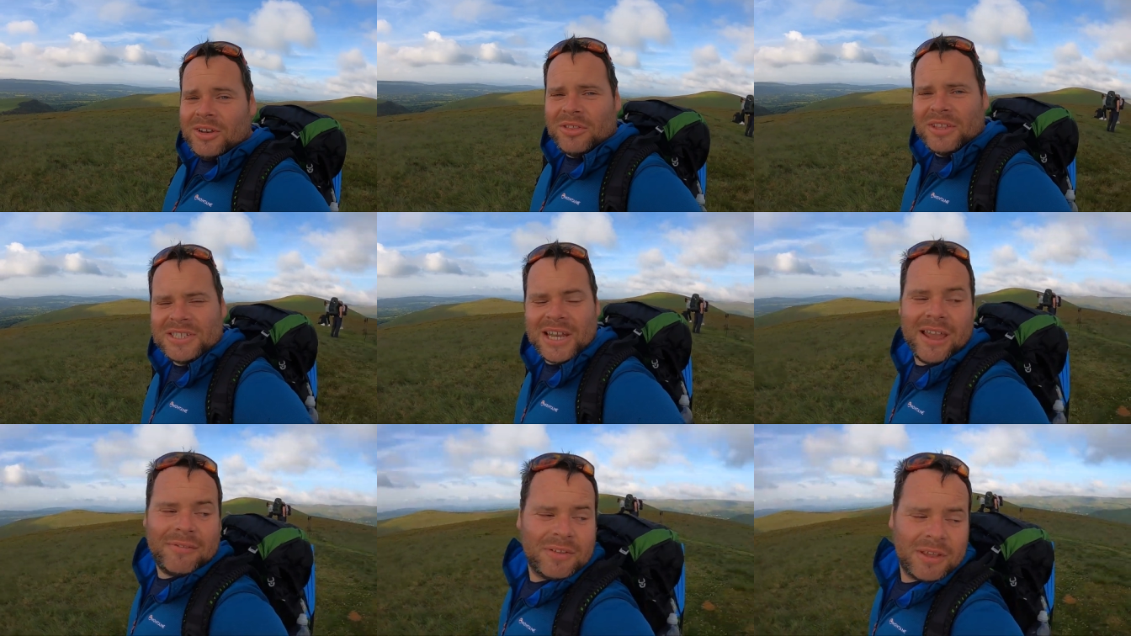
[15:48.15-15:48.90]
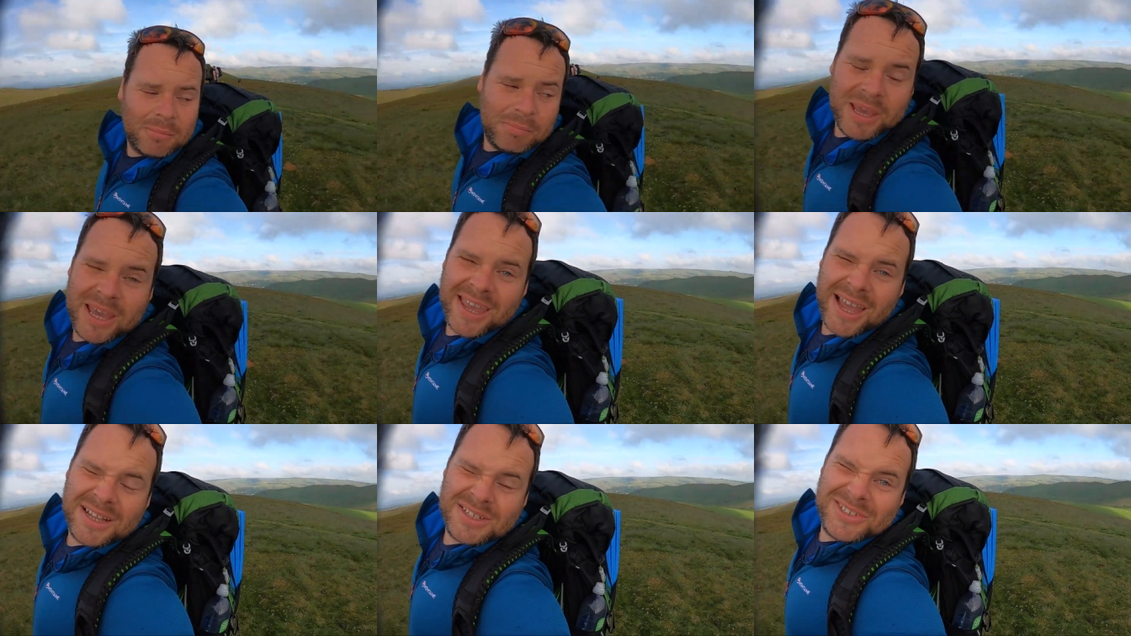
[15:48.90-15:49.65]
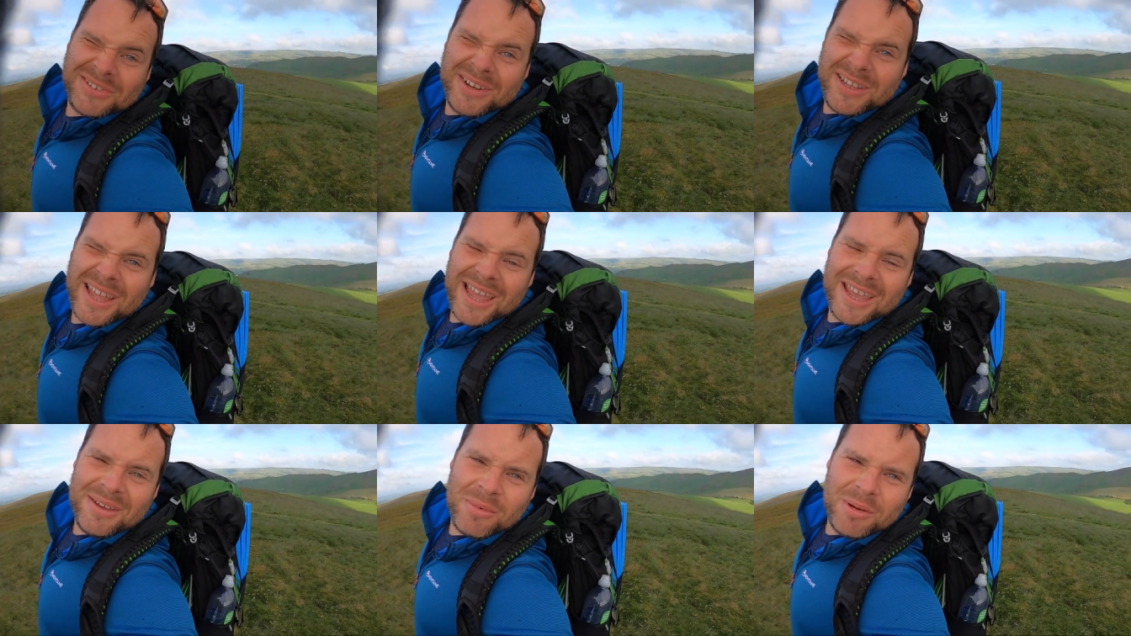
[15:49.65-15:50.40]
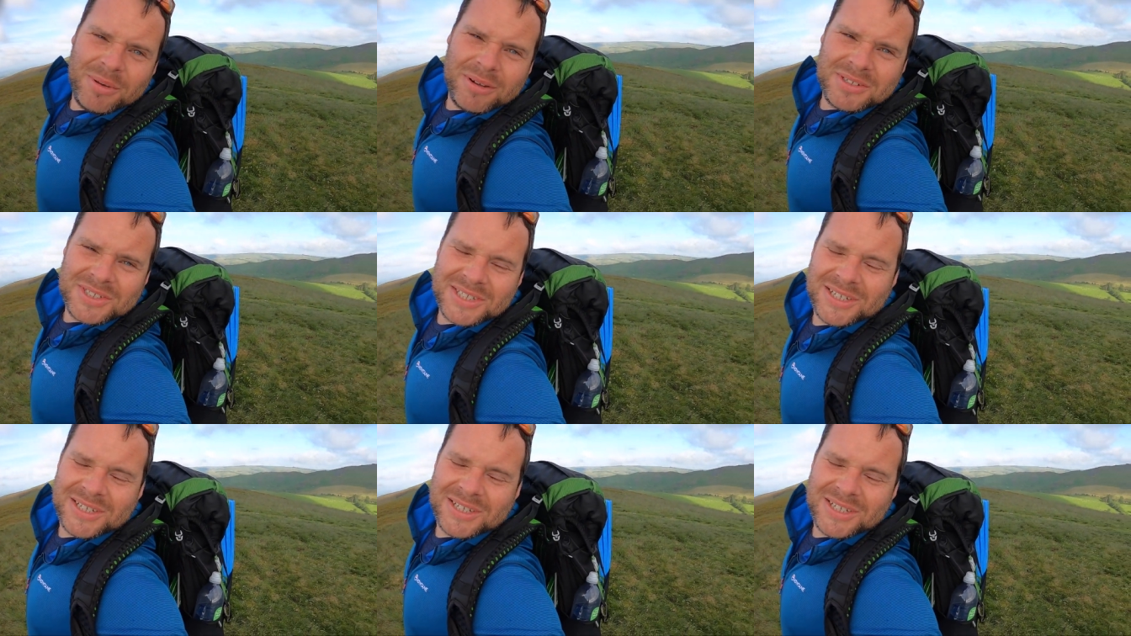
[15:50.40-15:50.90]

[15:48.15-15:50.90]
nothing's left. Beer cans are in there, you might be able to